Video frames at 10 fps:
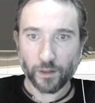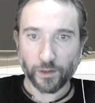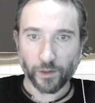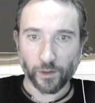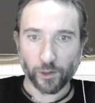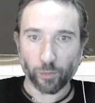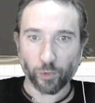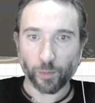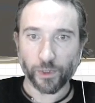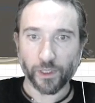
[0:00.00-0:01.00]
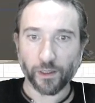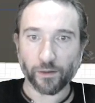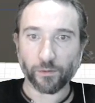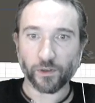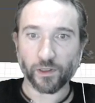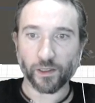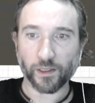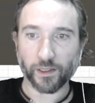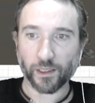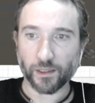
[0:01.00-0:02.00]
Now I could probably,
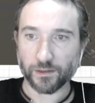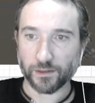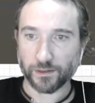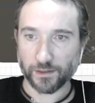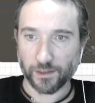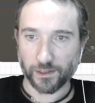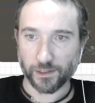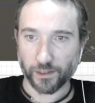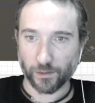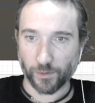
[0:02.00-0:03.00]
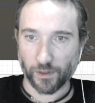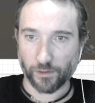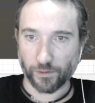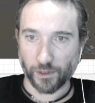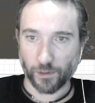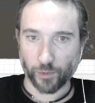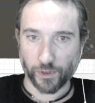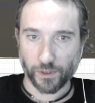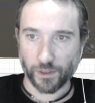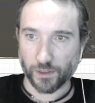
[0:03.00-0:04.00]
again, since it's actually going to be 3D
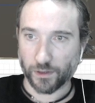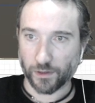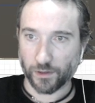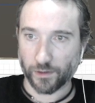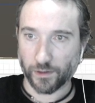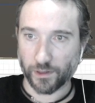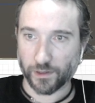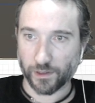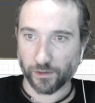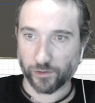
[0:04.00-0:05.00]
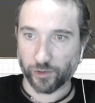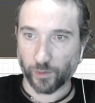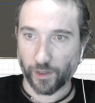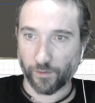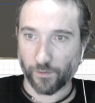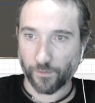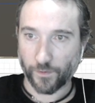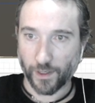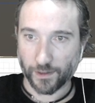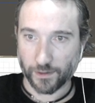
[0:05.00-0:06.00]
printed, these things do in
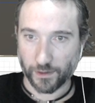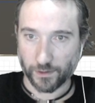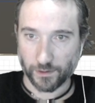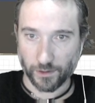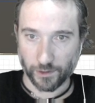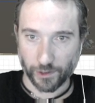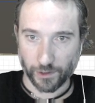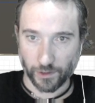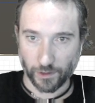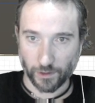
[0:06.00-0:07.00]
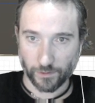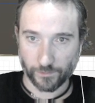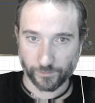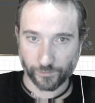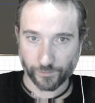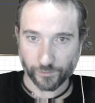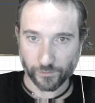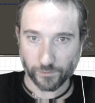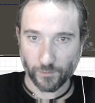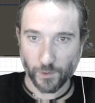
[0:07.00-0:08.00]
fact need to touch each other.
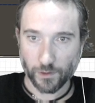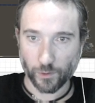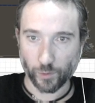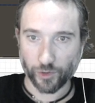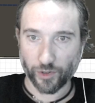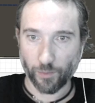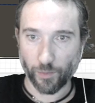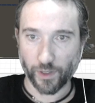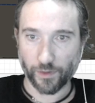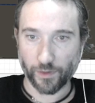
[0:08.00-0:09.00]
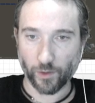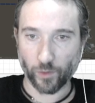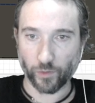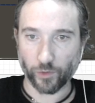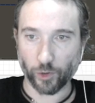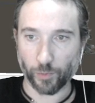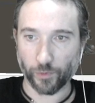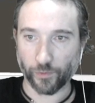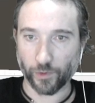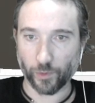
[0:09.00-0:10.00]
So we'll just embed that on top
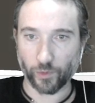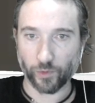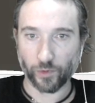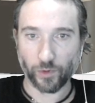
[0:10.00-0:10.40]
of those.